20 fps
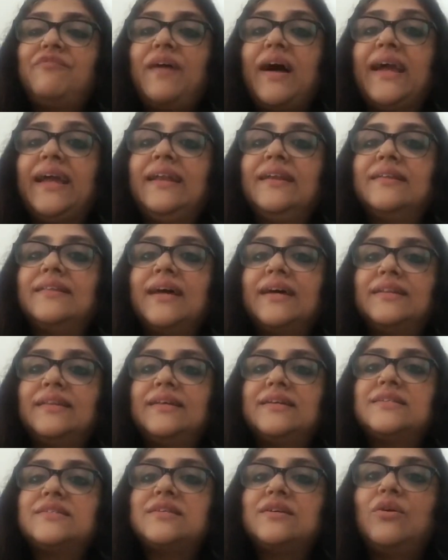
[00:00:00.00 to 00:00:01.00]
find
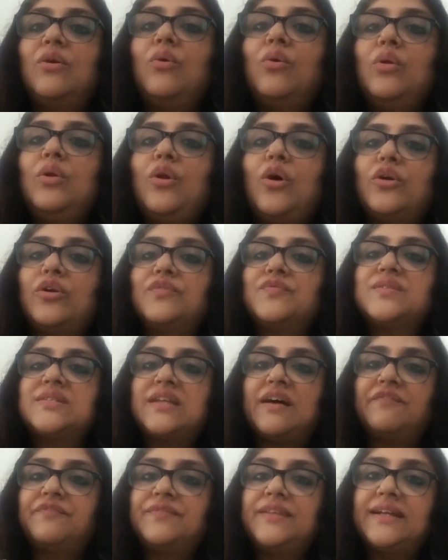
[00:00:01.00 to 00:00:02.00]
that there's a whole lot of
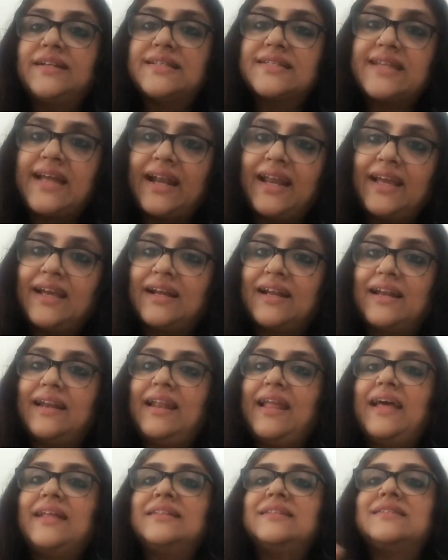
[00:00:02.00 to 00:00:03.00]
stuff that is getting
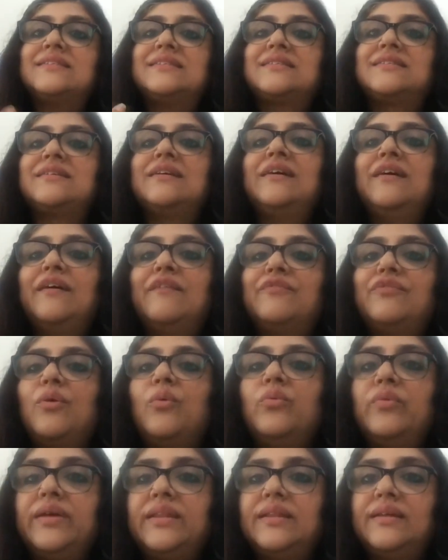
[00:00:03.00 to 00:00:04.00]
cleansed
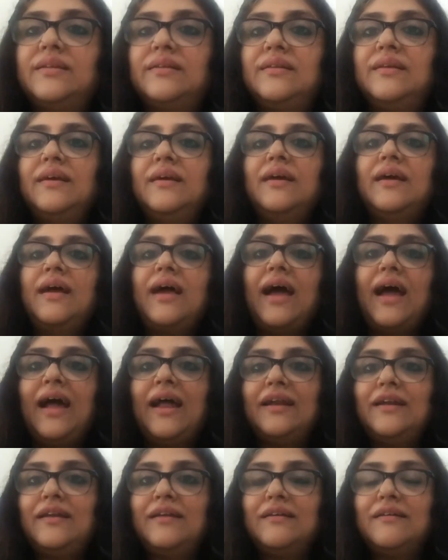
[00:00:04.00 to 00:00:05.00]
from within,
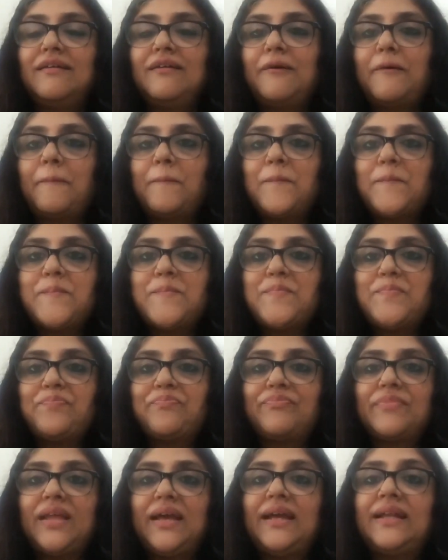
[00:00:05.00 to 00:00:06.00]
and
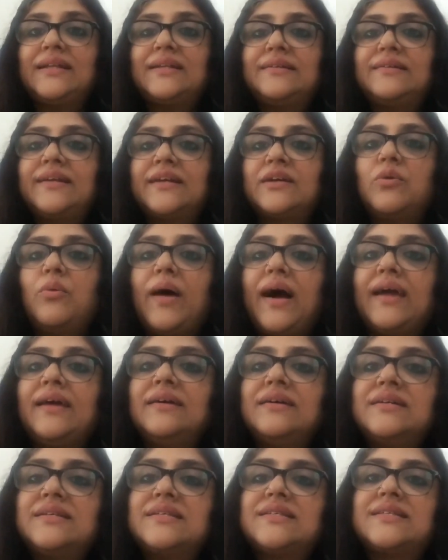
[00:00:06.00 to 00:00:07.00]
it
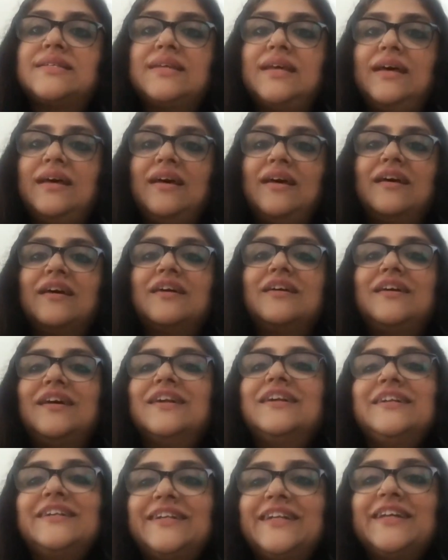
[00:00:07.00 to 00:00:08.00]
requires
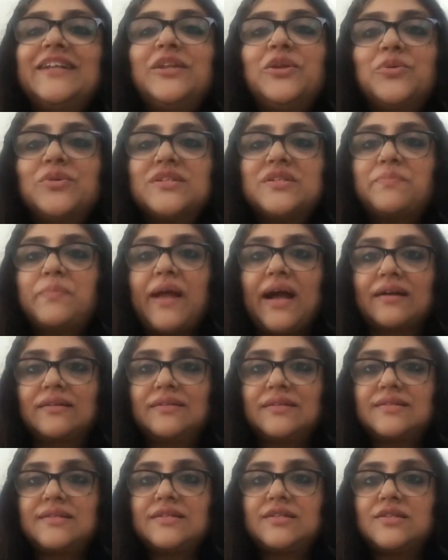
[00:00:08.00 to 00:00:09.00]
continuous
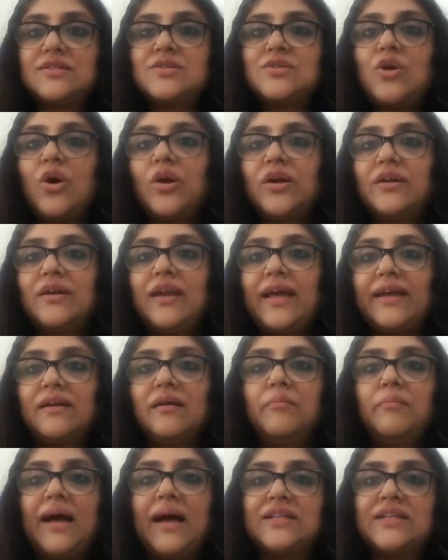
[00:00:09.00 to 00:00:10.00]
practice. It is not like
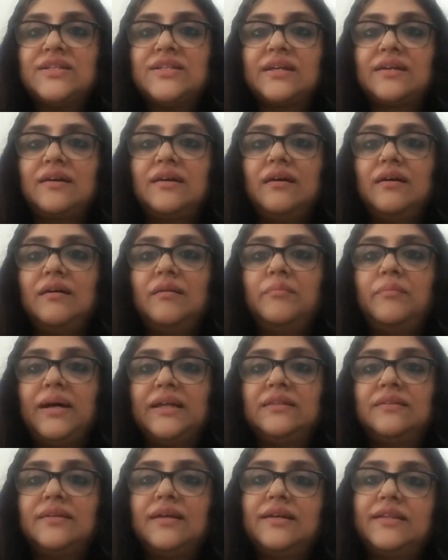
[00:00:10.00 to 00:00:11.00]
a magic
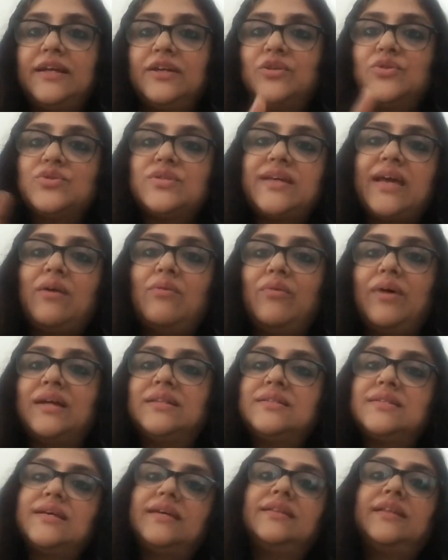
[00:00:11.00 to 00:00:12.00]
mantra that you say
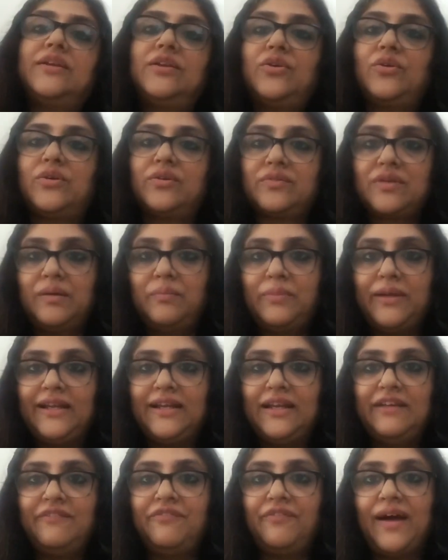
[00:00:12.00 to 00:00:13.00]
once and then you're
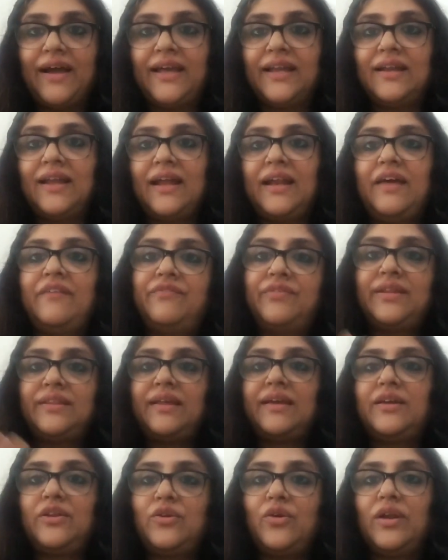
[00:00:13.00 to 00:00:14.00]
completely fine and
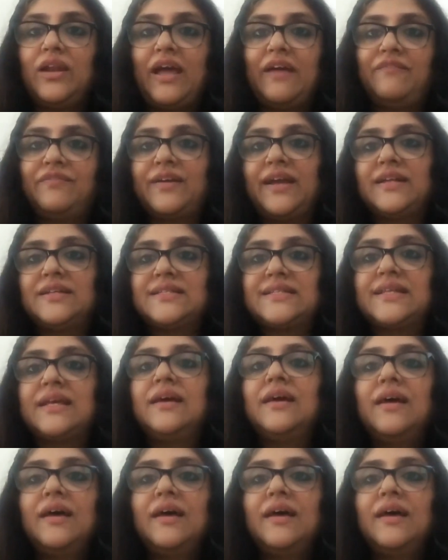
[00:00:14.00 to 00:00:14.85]
everything in your life gets